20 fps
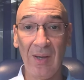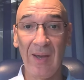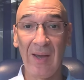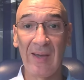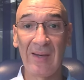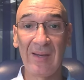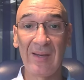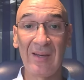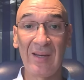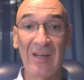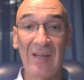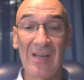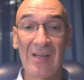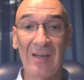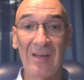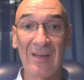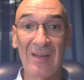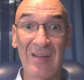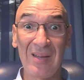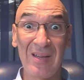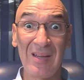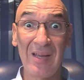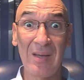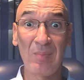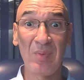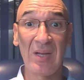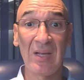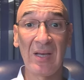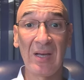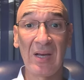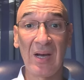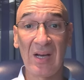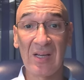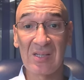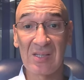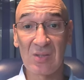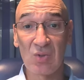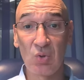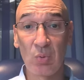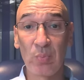in enabling
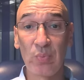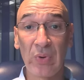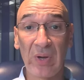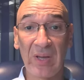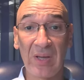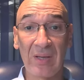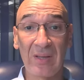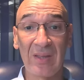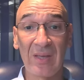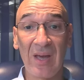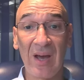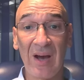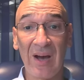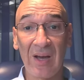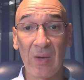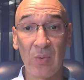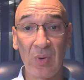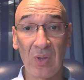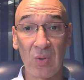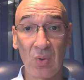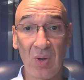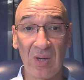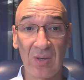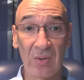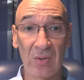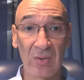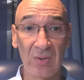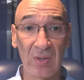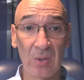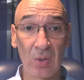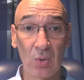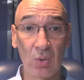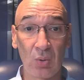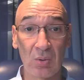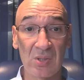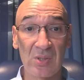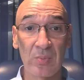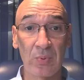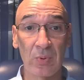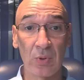us to bring the Highway 200
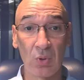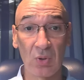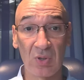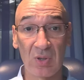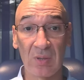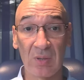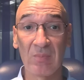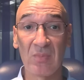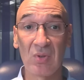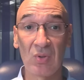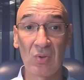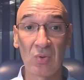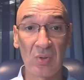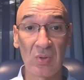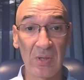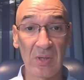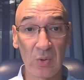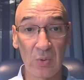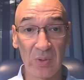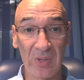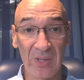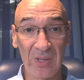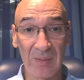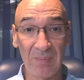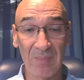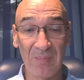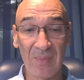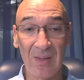Unicorns program to the UAE.